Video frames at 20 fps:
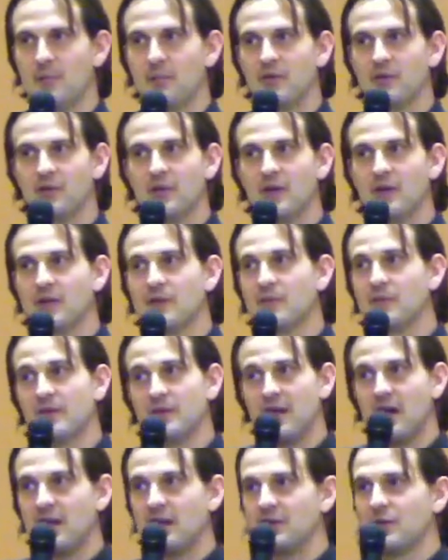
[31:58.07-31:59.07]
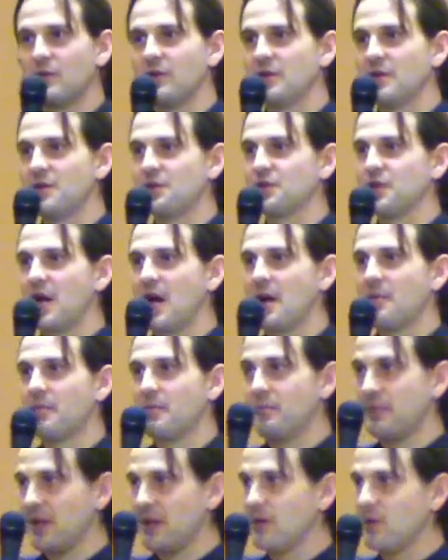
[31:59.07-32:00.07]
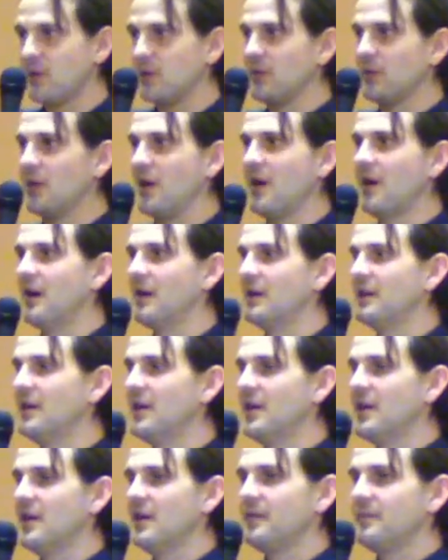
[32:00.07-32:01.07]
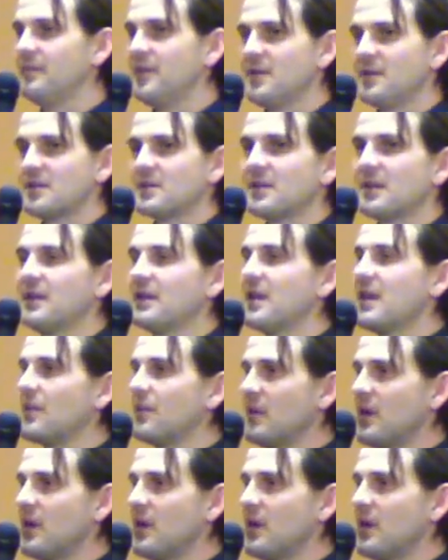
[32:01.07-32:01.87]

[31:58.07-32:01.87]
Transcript: But look, if you're not doing your job and being who you are, you're just going to get